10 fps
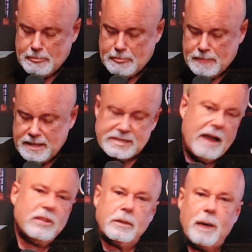is everything
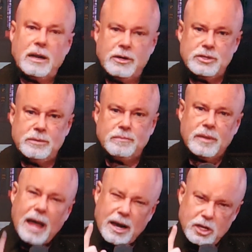about leadership.
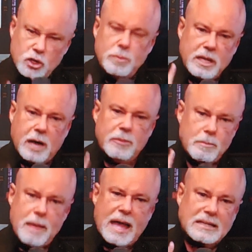How do you become the
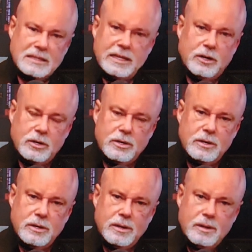best leader
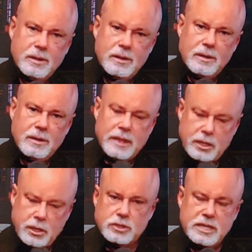that
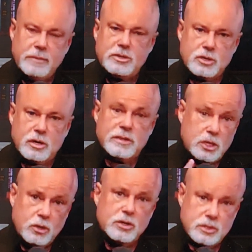your team deserves
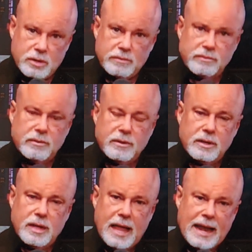and you deserve?
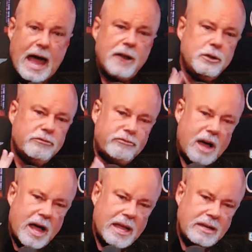And how do you
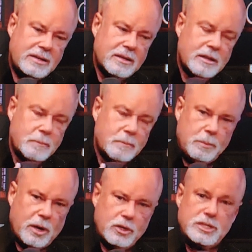find
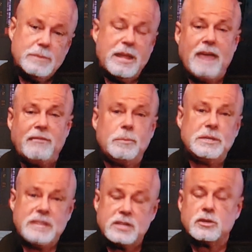people on your team that have the
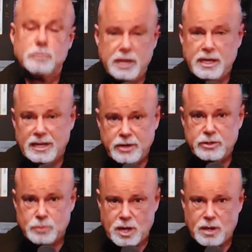potential of being a leader
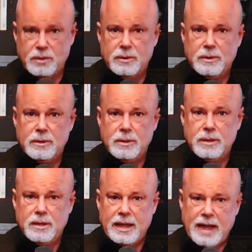as well?
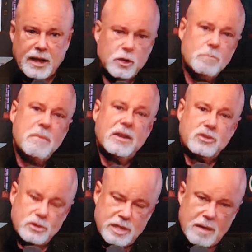And how do you
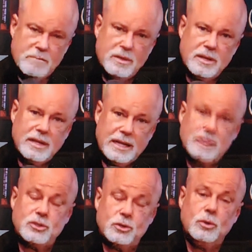mentor them
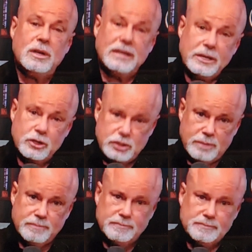into
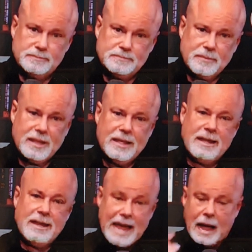leadership?
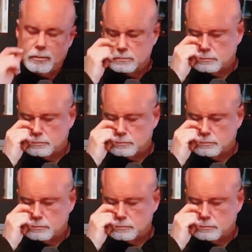Now,